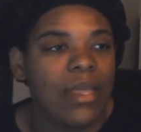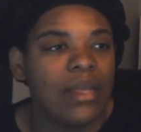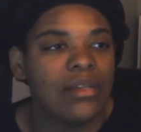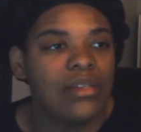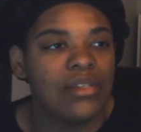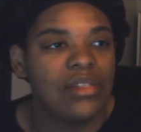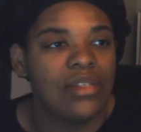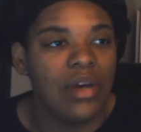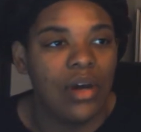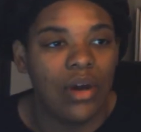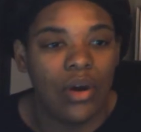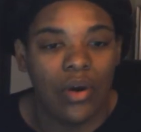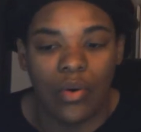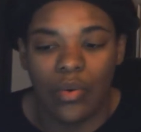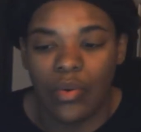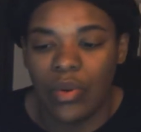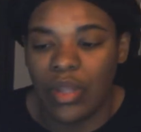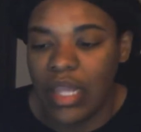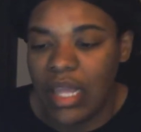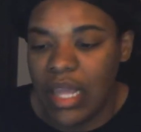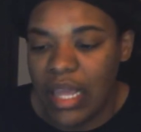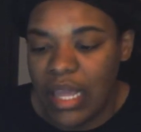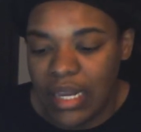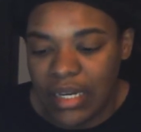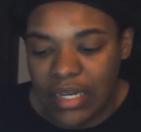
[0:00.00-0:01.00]
So
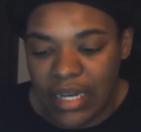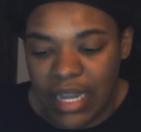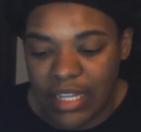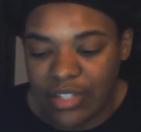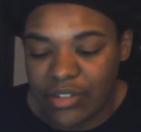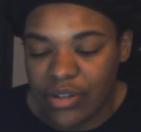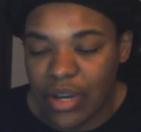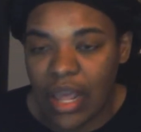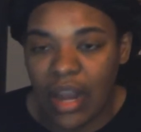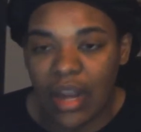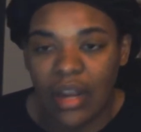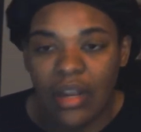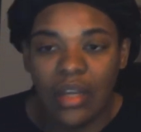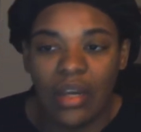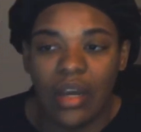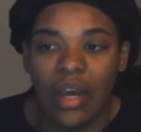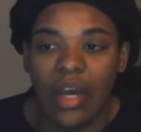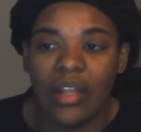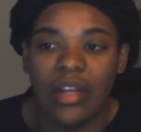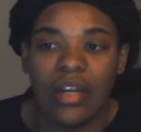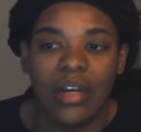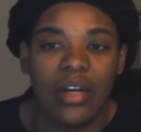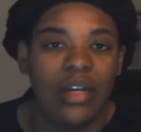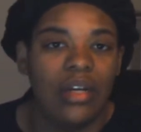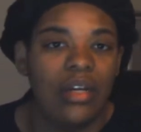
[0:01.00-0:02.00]
they try to look
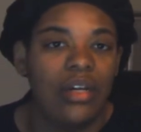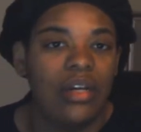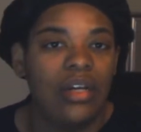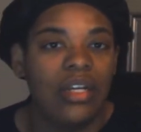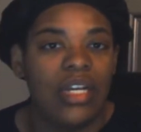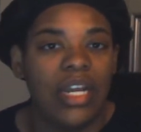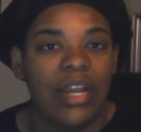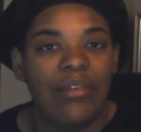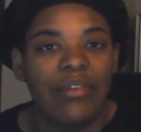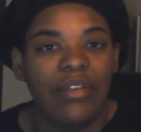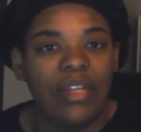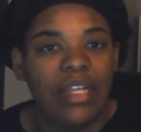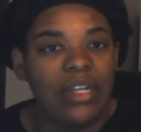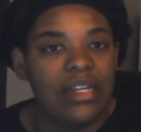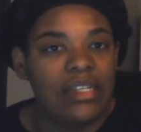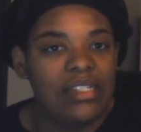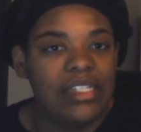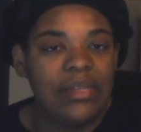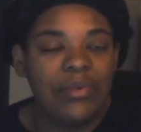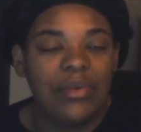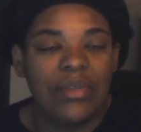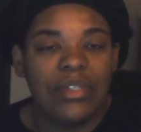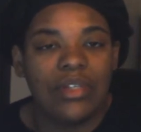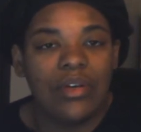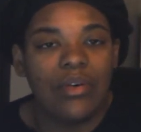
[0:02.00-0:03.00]
under the hood and everything to
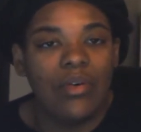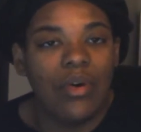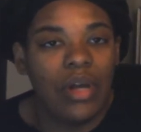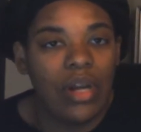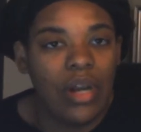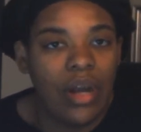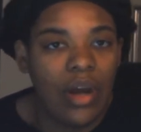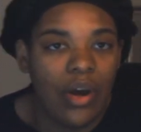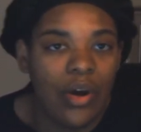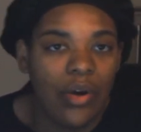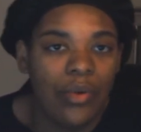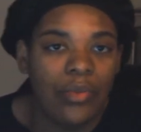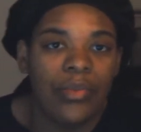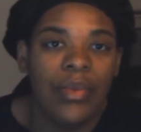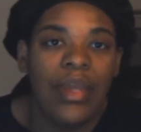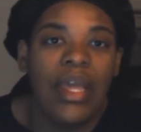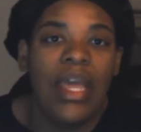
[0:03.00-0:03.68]
see what's going on.